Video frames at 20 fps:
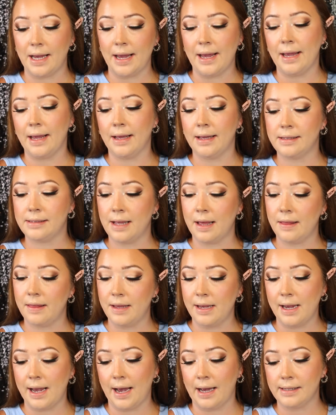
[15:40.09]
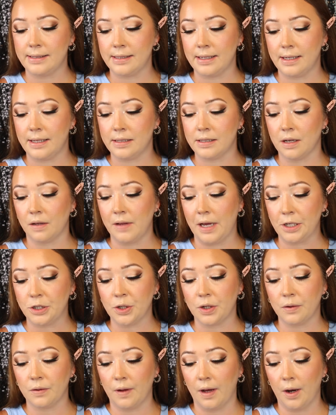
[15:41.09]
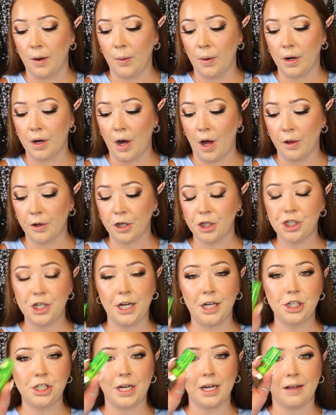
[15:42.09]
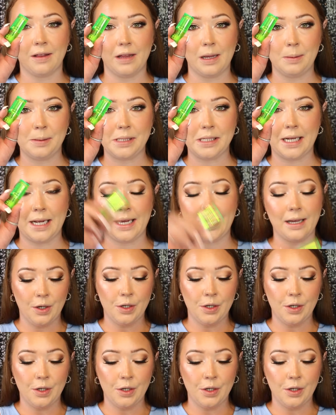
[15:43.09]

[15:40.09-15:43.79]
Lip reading: is the Essence Electric Glow Color Changing Lipstick.